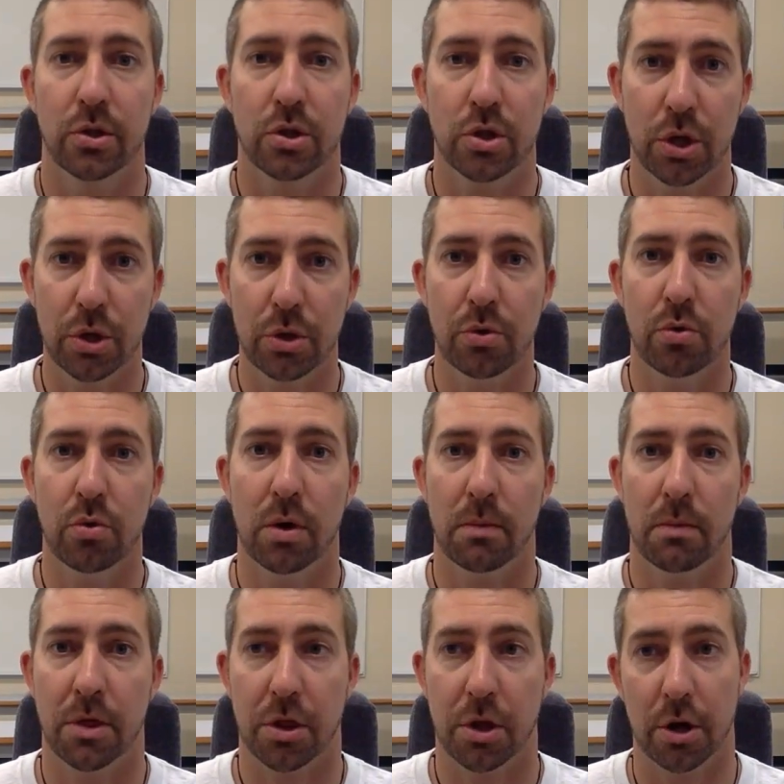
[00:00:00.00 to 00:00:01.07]
to
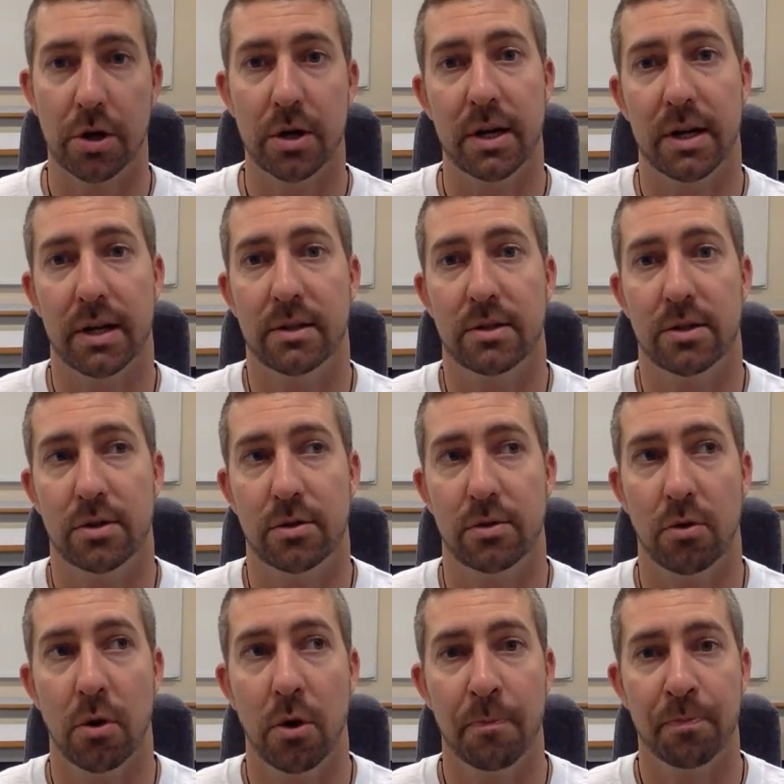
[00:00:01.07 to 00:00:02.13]
turn it
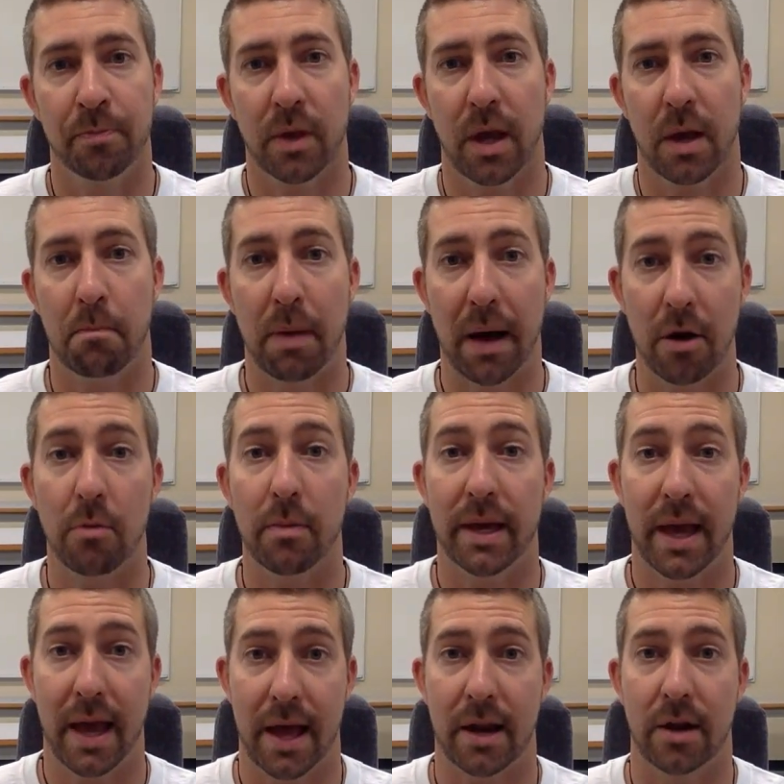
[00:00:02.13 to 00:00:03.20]
into a
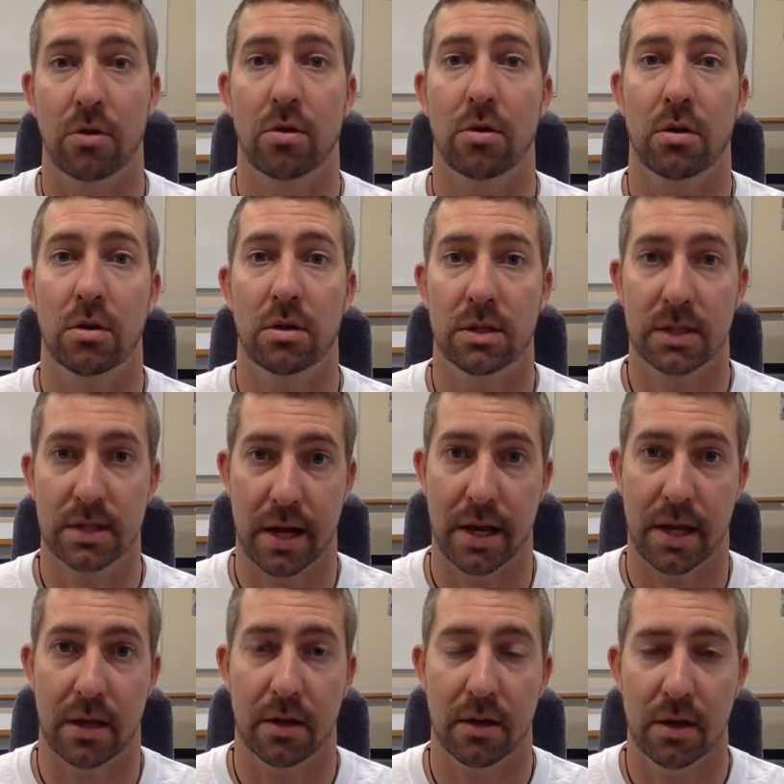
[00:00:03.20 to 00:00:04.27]
biomechanical study.